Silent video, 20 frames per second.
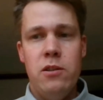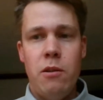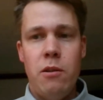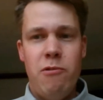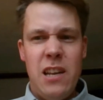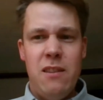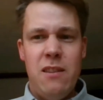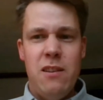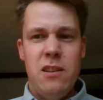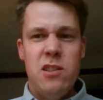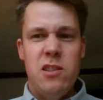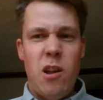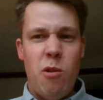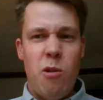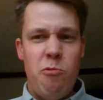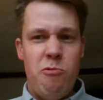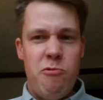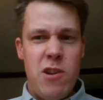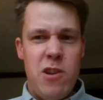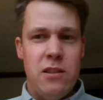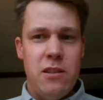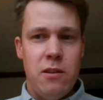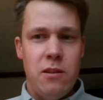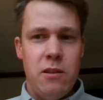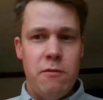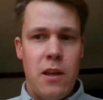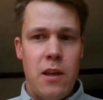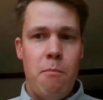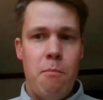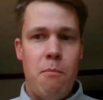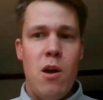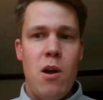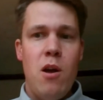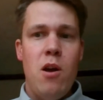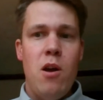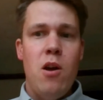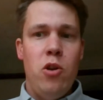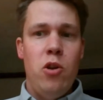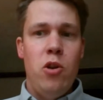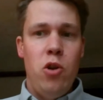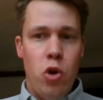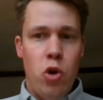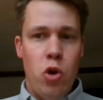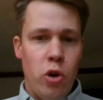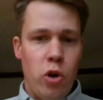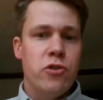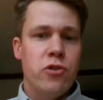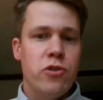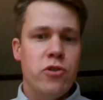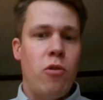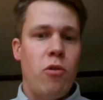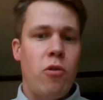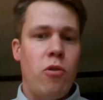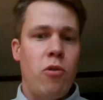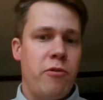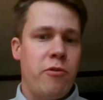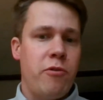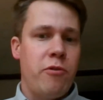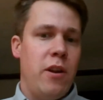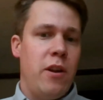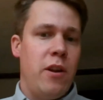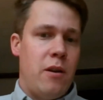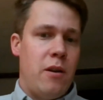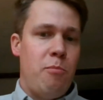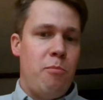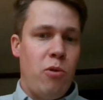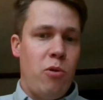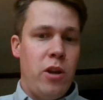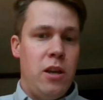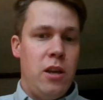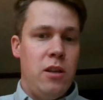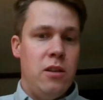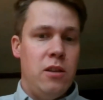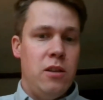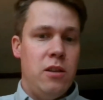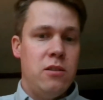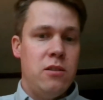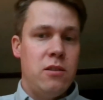So really, there's no reason for them not to offer it for their employees.